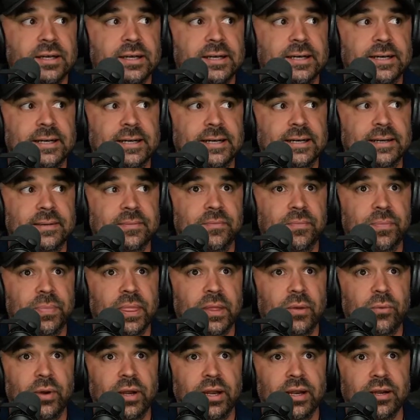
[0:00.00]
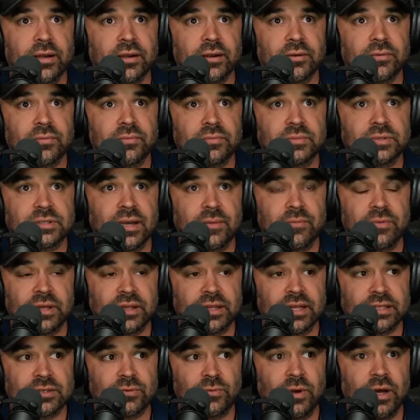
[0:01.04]
Um, where something
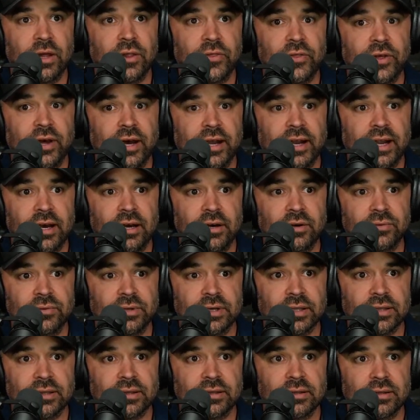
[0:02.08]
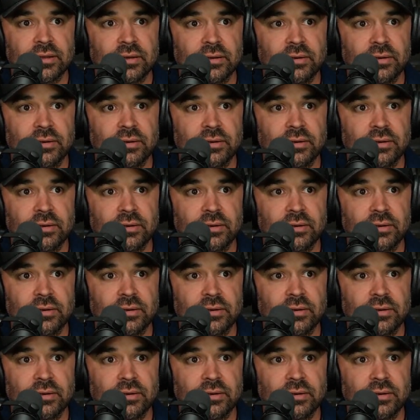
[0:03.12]
that's well thought out with